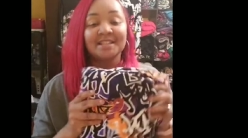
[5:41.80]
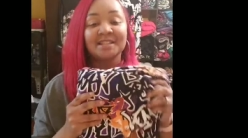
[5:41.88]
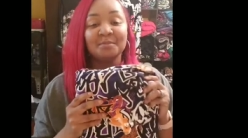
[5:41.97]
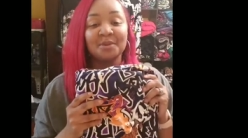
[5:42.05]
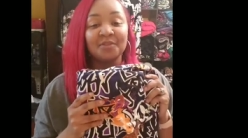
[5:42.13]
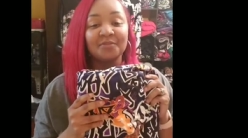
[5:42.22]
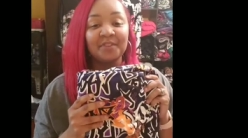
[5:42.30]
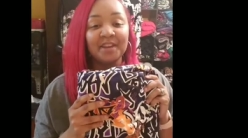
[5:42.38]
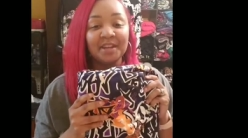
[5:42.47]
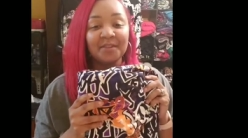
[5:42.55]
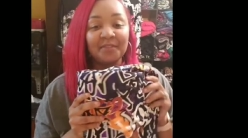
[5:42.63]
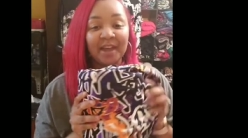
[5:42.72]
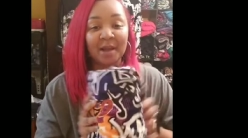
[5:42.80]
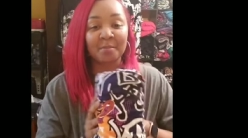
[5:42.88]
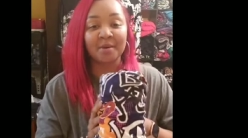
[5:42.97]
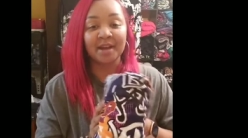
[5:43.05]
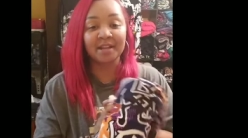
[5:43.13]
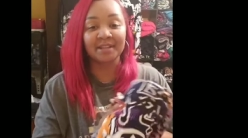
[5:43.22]
Some graffiti
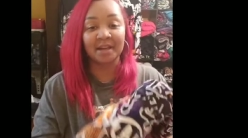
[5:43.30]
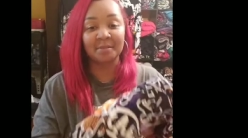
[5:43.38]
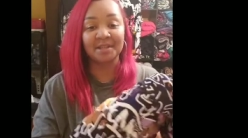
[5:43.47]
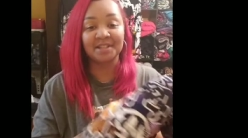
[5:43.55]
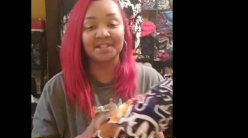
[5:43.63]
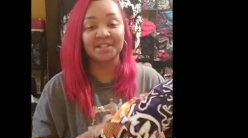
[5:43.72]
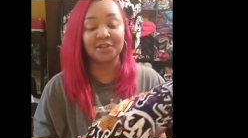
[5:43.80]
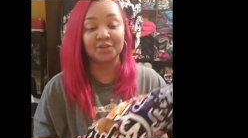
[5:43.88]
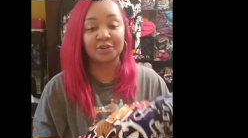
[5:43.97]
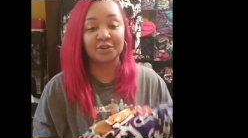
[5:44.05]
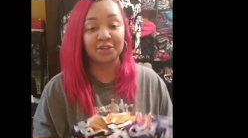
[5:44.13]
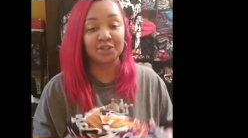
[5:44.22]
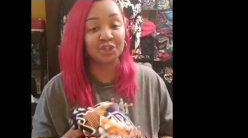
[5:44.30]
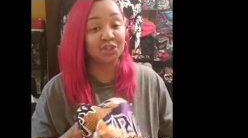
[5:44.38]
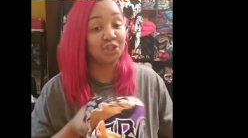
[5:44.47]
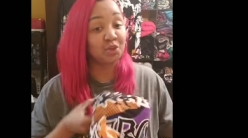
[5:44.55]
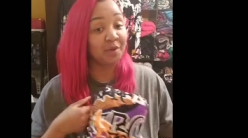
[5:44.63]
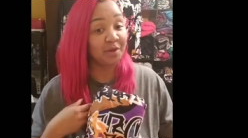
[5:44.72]
fabric that I'm considering
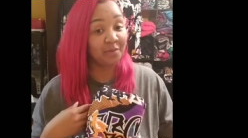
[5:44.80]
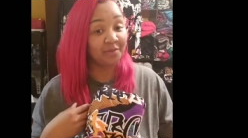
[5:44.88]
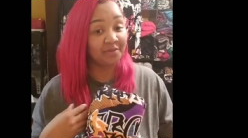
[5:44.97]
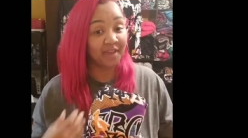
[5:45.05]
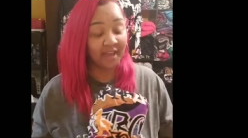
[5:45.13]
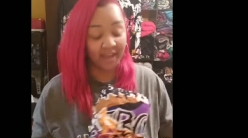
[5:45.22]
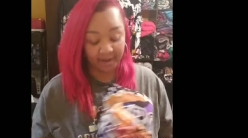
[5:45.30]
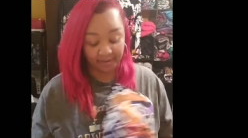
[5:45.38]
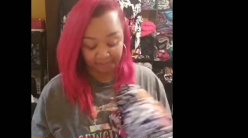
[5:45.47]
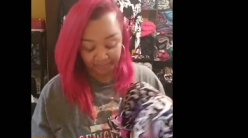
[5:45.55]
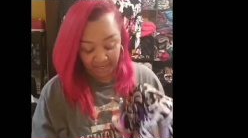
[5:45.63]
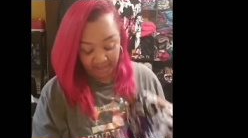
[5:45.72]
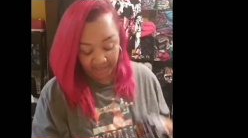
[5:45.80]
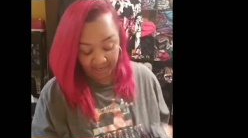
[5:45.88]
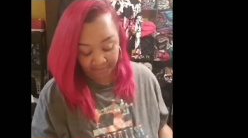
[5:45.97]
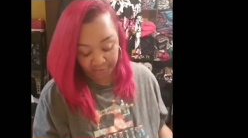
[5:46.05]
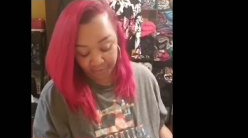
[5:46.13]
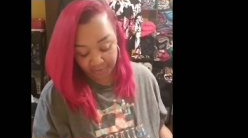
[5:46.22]
doing with that. They
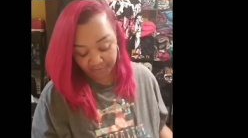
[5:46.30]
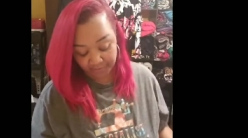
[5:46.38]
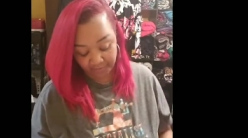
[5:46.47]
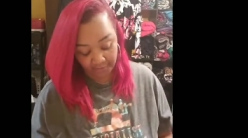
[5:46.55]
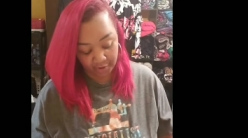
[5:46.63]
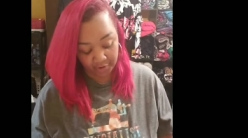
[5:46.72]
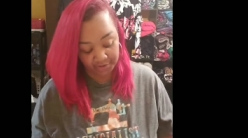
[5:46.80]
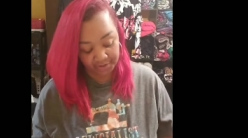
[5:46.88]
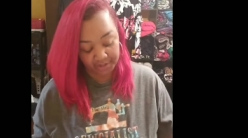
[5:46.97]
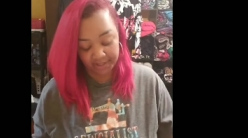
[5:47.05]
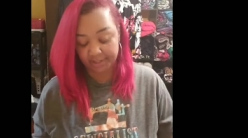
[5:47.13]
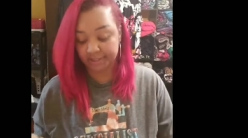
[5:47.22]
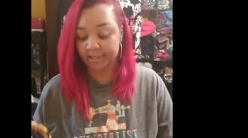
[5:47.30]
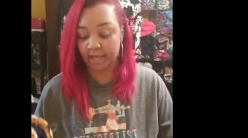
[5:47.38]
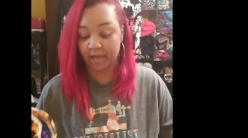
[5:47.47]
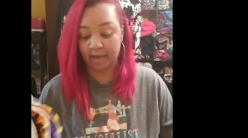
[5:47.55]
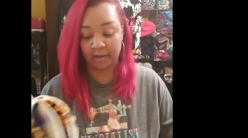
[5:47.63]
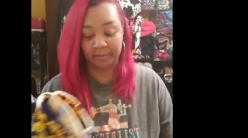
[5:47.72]
have two different versions.
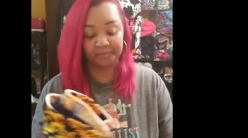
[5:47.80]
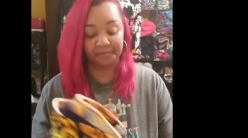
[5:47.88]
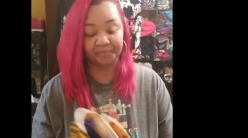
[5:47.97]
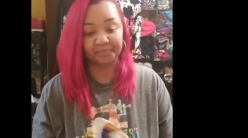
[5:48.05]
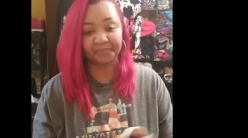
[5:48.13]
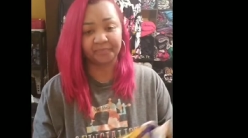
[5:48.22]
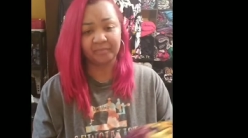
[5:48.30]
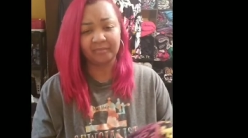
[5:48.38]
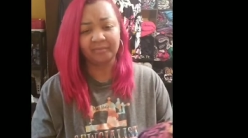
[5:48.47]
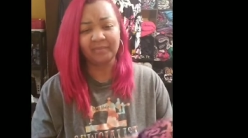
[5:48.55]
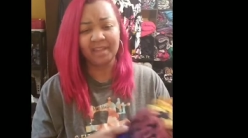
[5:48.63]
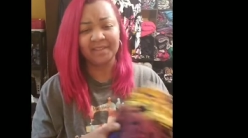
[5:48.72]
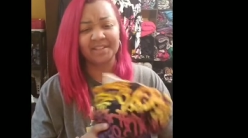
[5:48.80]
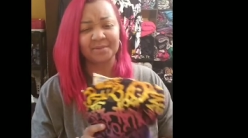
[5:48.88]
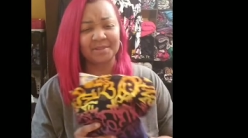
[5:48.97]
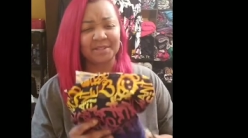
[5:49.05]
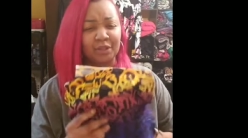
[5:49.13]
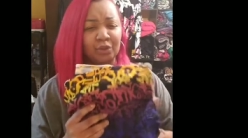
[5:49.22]
This
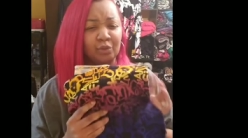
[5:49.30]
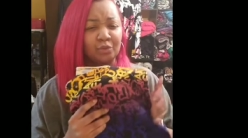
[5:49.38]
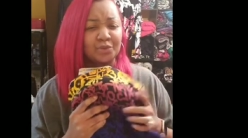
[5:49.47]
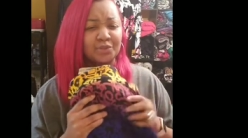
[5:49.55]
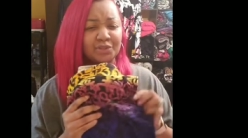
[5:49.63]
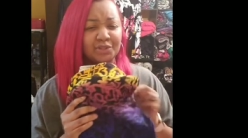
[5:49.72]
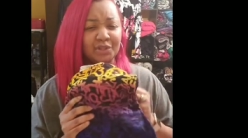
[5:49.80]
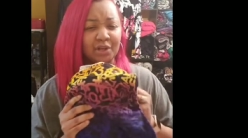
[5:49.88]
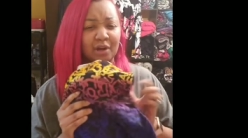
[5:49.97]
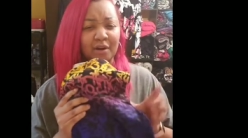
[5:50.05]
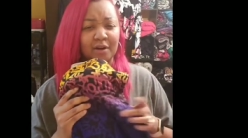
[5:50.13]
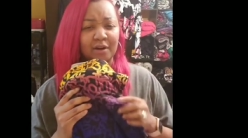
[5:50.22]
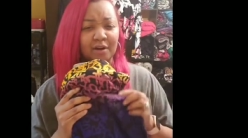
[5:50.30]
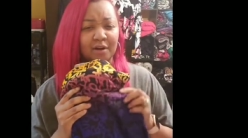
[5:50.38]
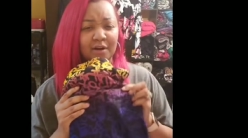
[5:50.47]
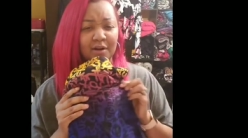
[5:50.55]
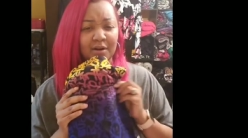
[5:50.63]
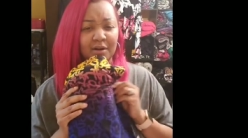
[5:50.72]
one's a little
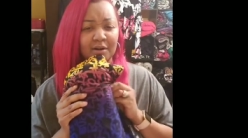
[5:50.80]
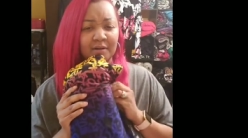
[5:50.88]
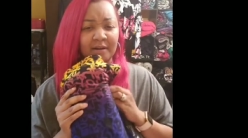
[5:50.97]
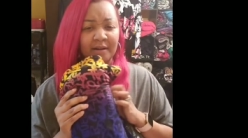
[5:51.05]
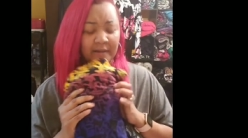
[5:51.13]
darker,